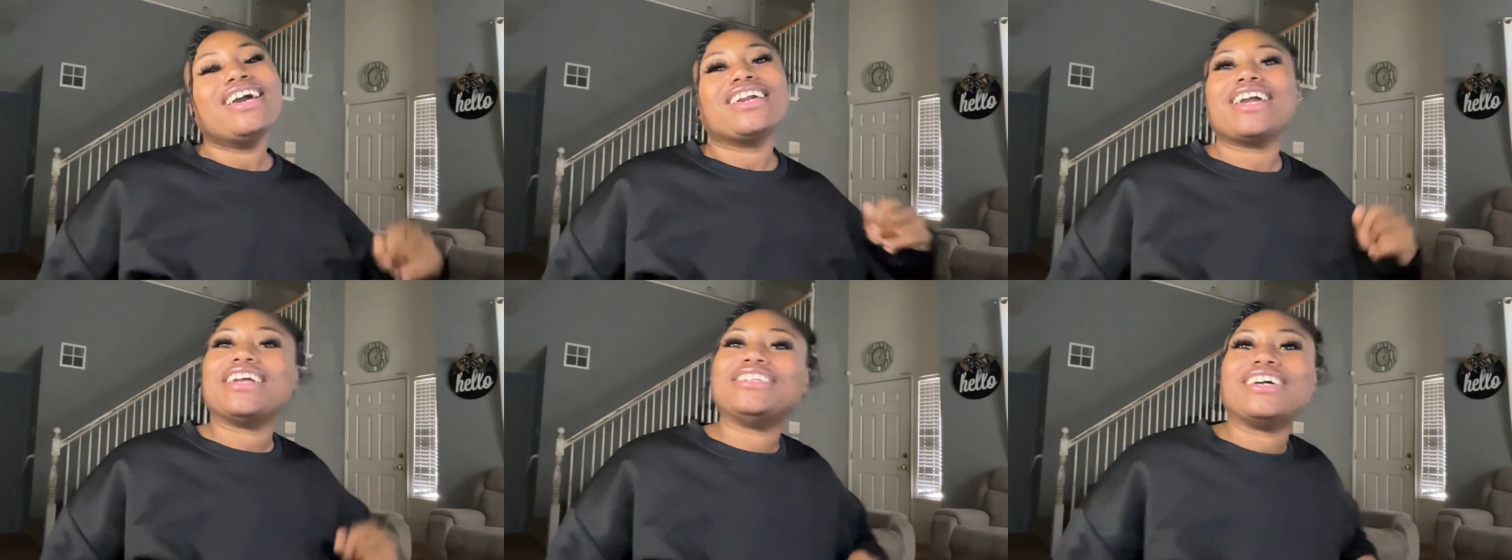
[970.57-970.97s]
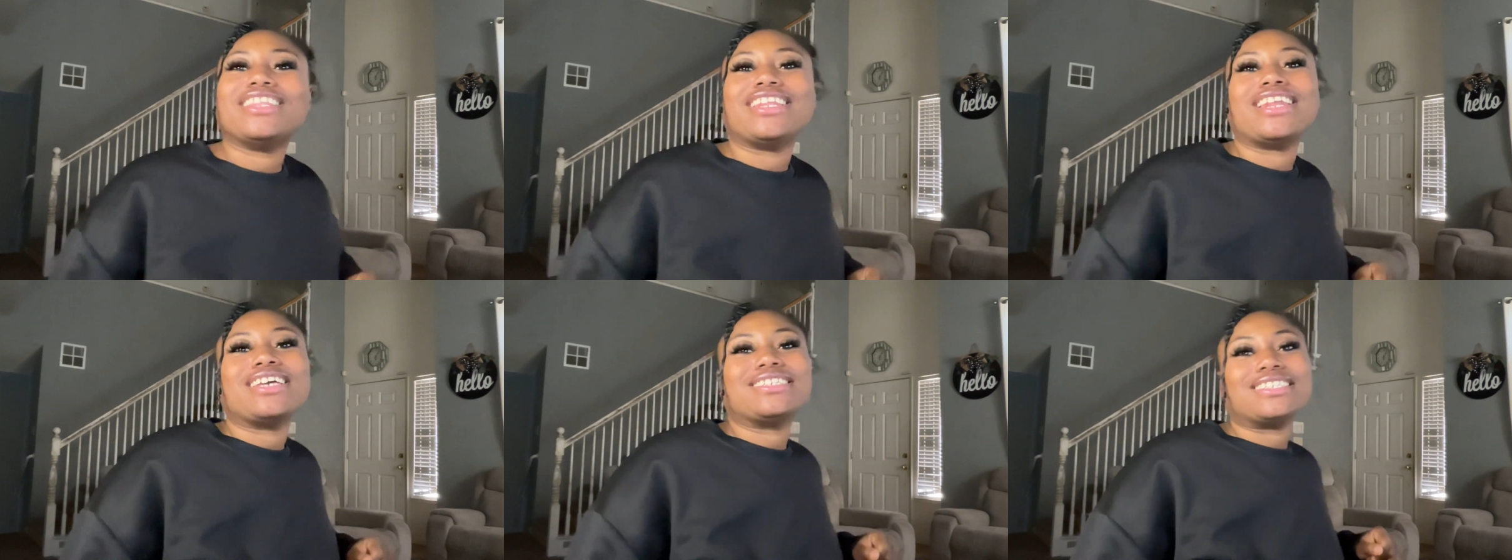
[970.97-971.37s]
Catch you on
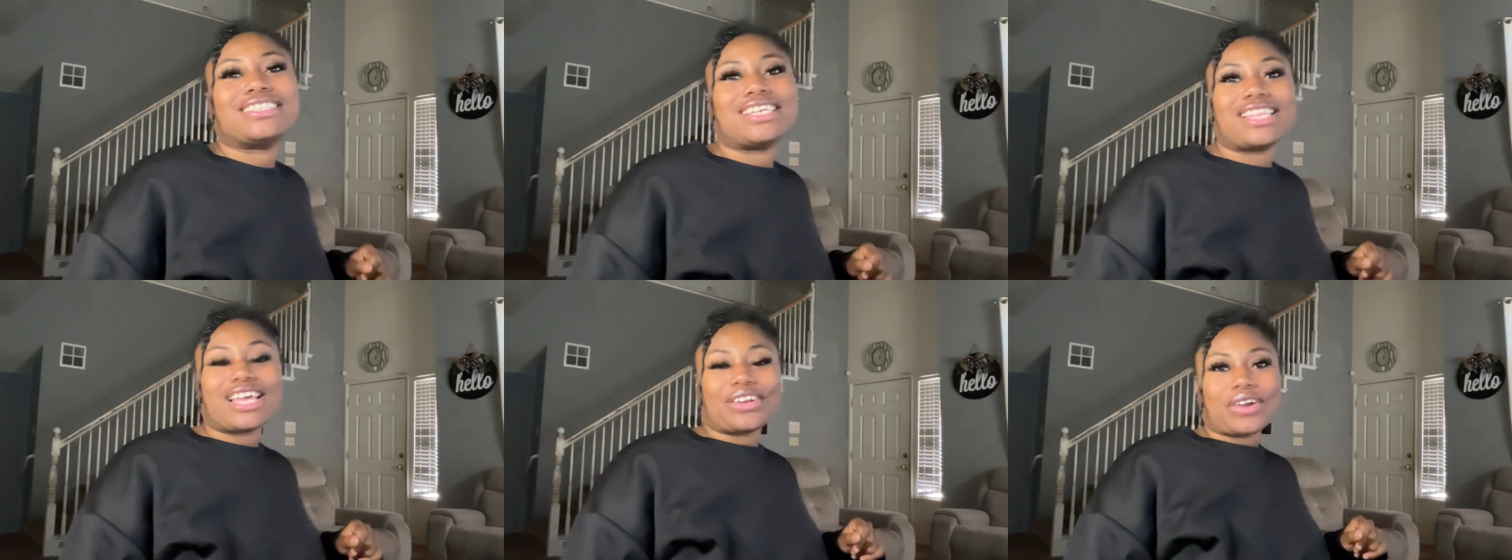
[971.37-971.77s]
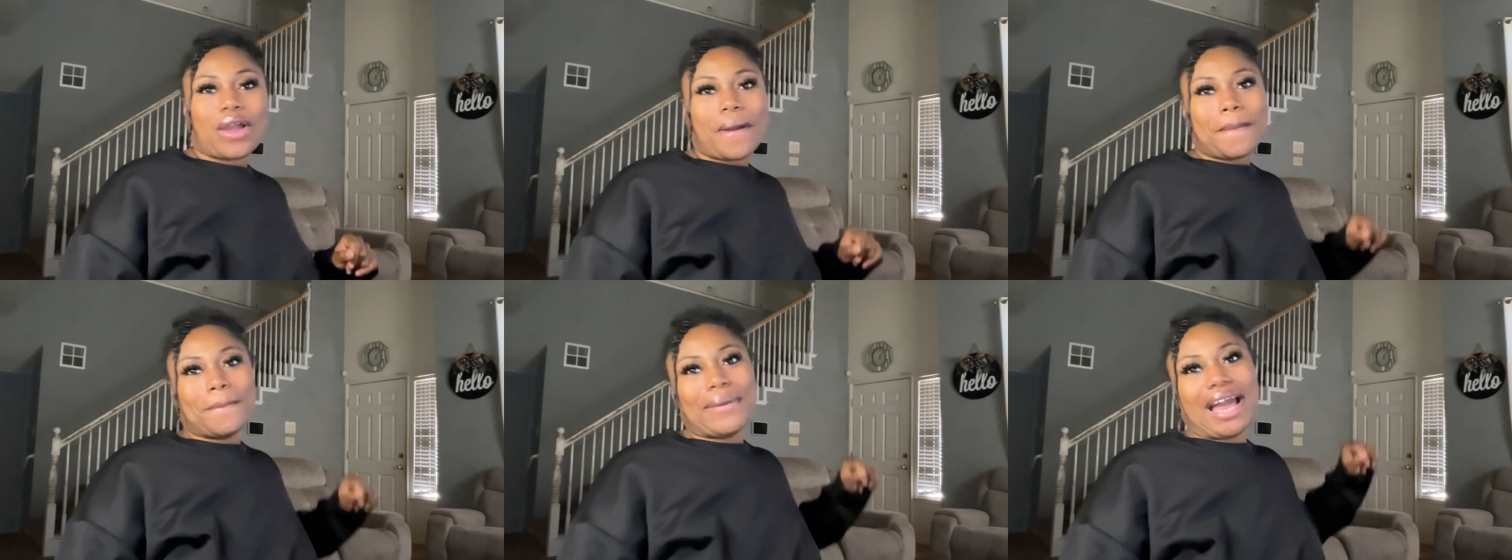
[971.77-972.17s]
the next one. See you later.
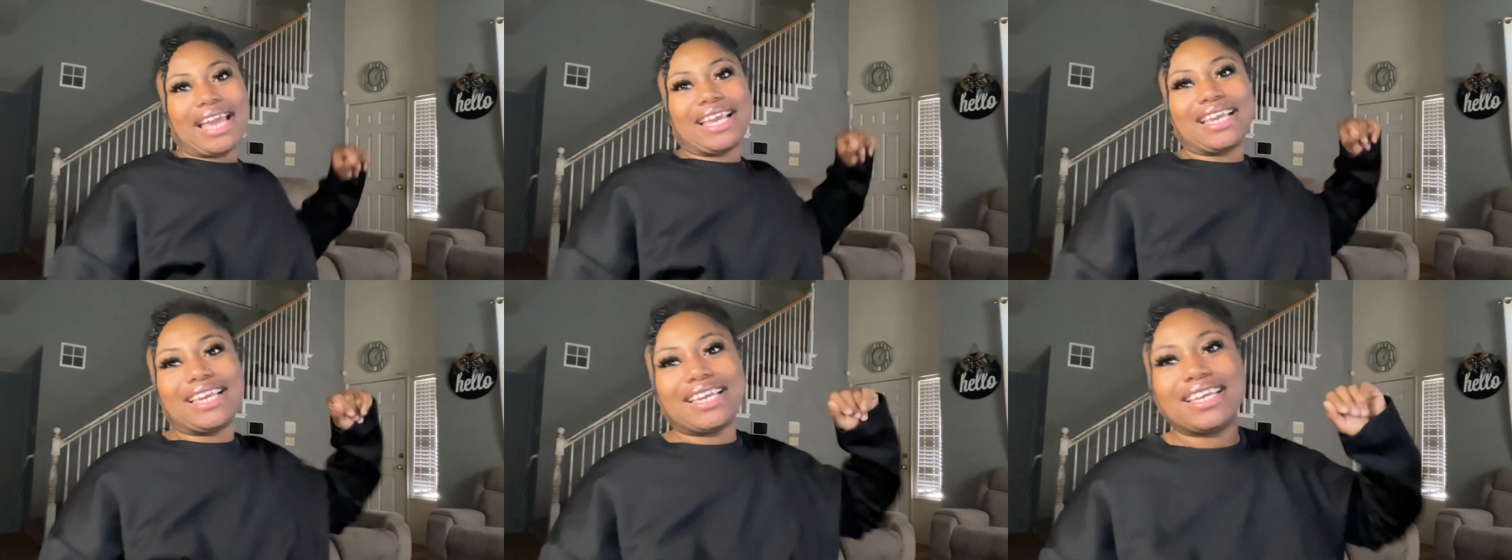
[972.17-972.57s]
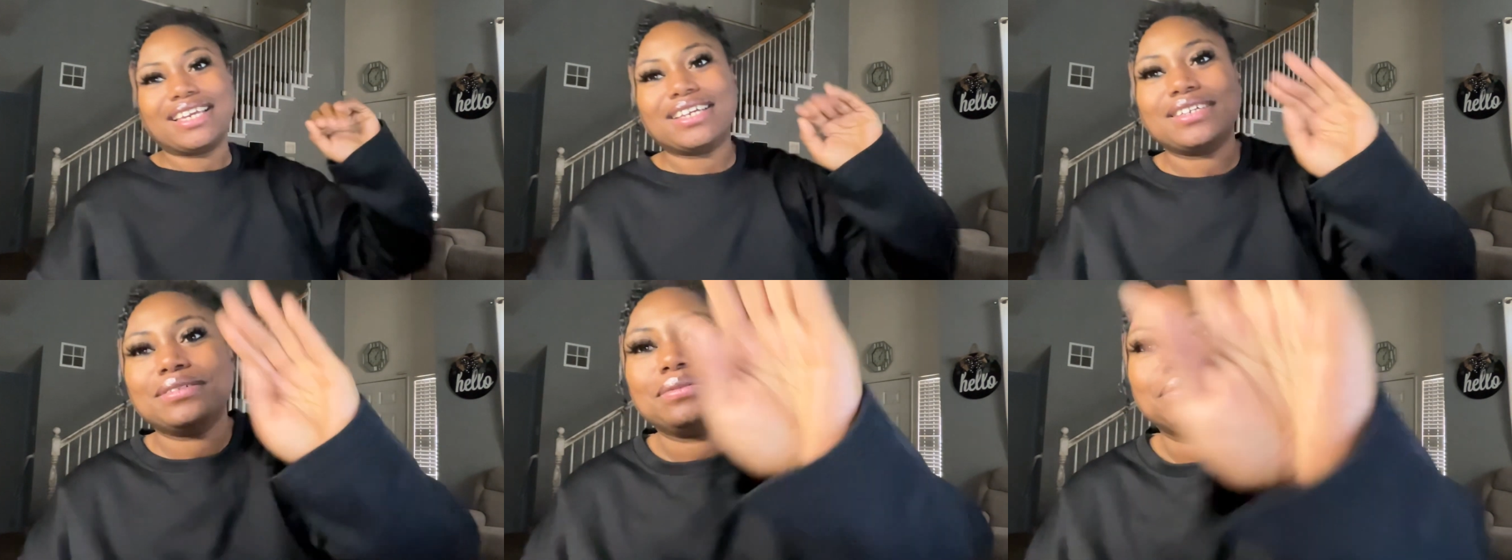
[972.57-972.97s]
Bye.